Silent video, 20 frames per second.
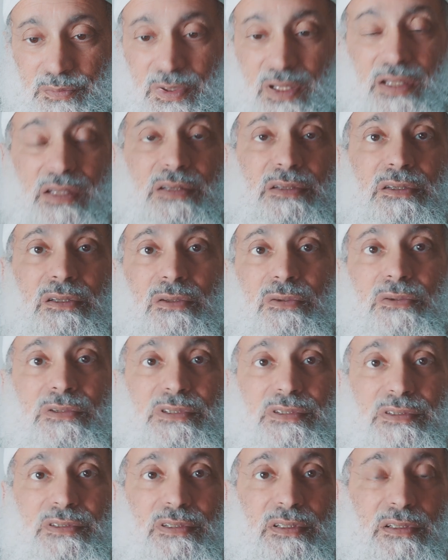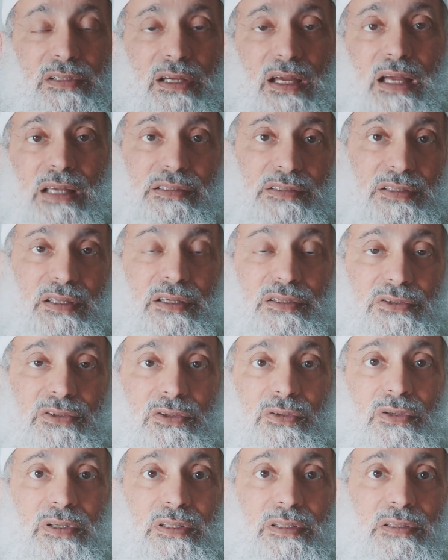being used as they
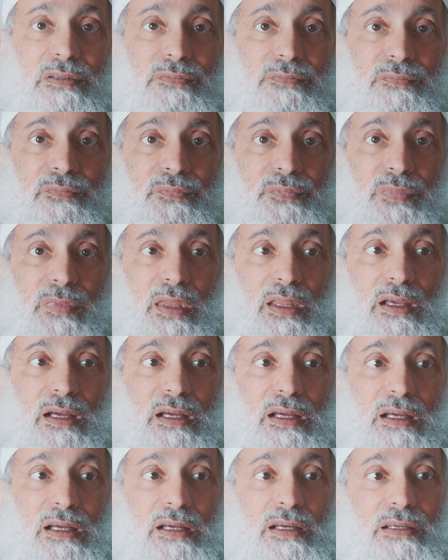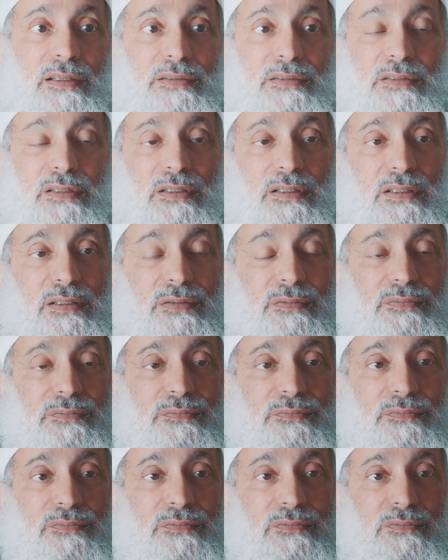should. And
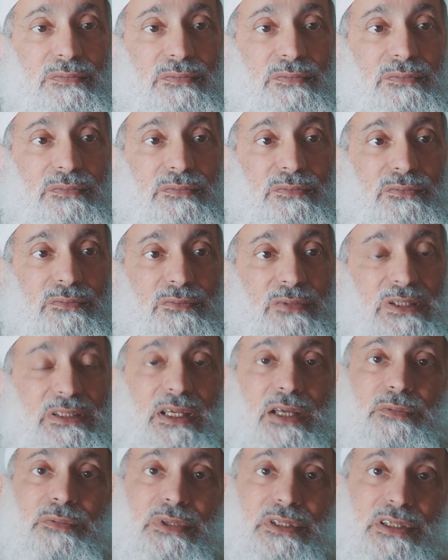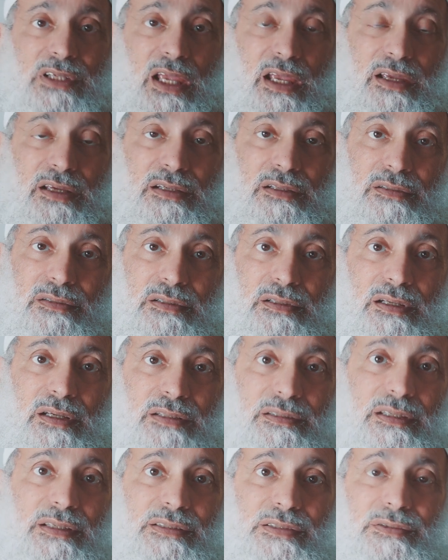what can we say?
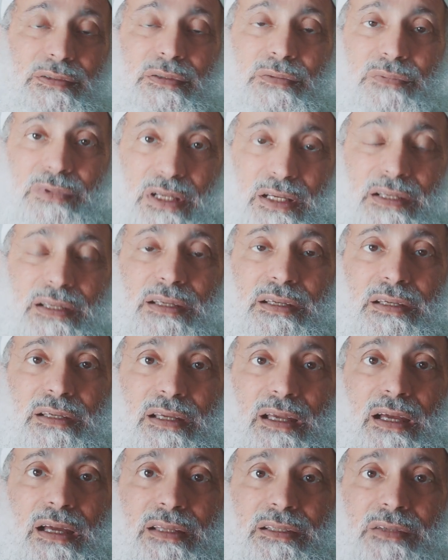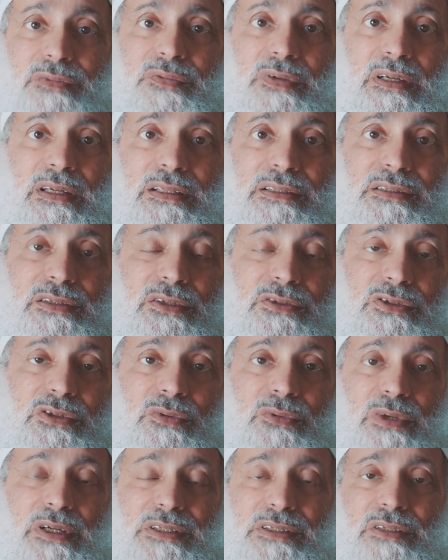It is really a difficult
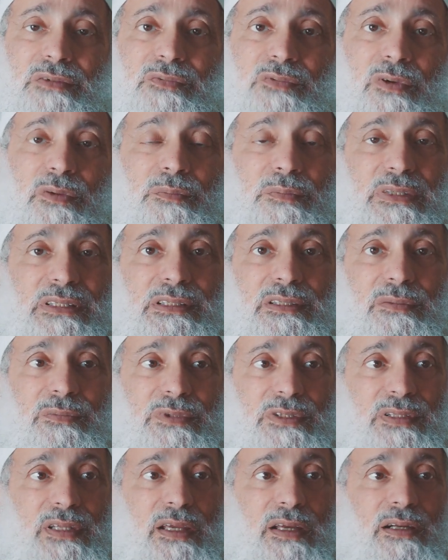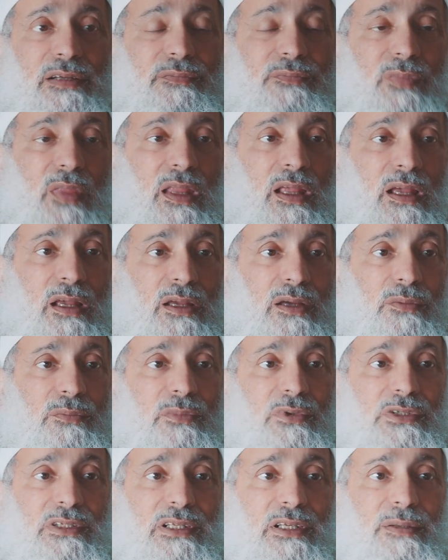situation for Muslims there.
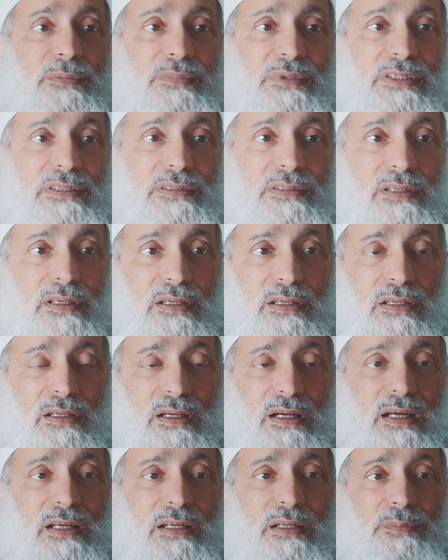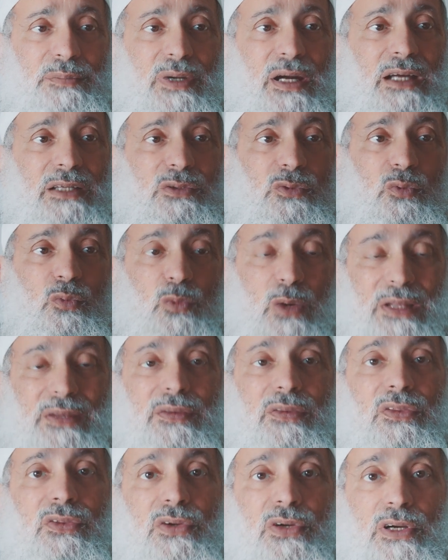Muslims are about
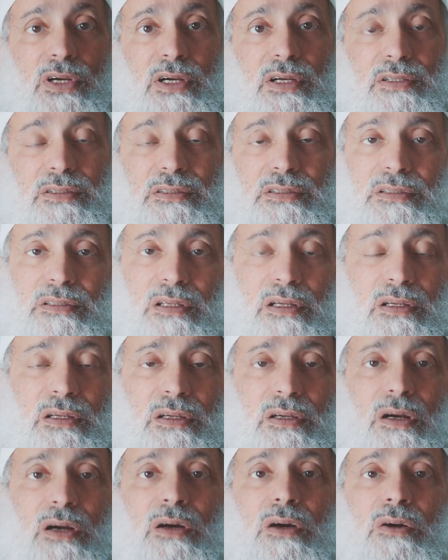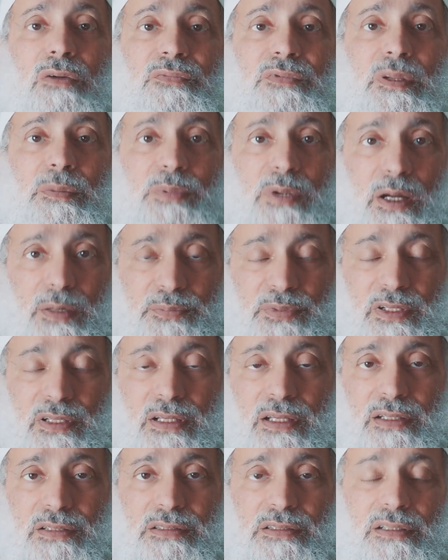1/3 of the
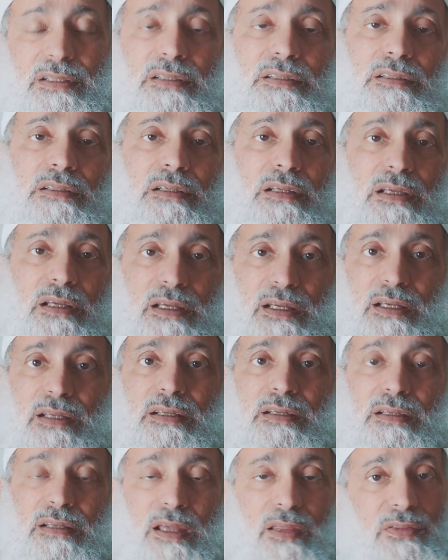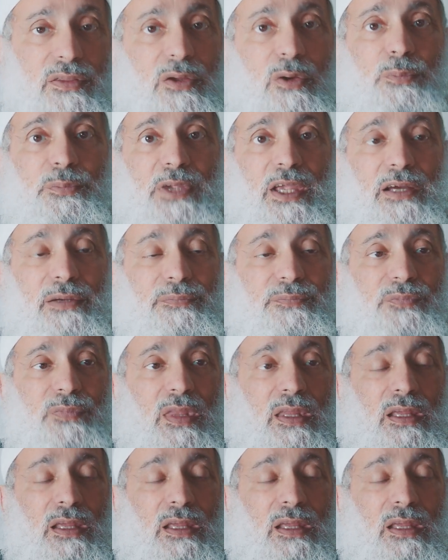population in Ethiopia.